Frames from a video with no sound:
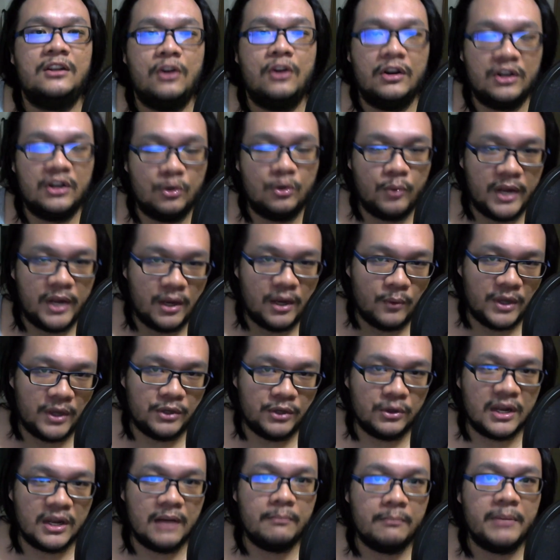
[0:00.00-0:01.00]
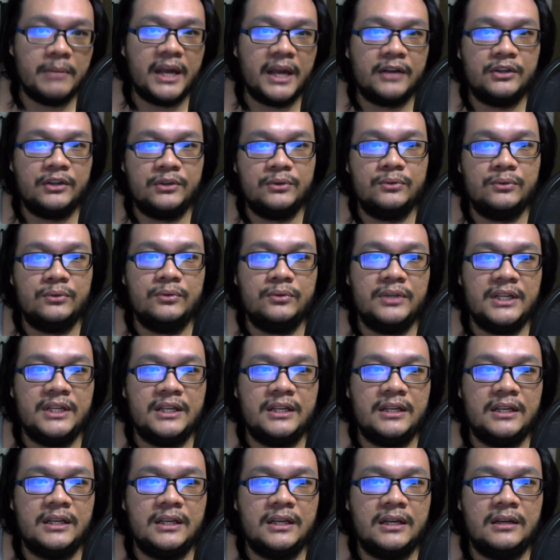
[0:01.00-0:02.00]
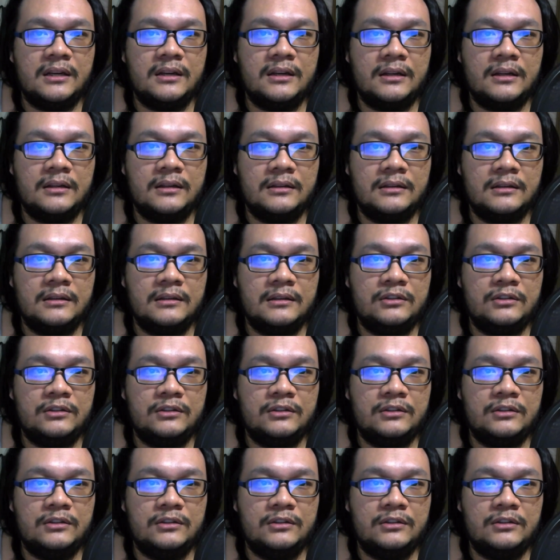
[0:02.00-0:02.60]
along the way when you come back to the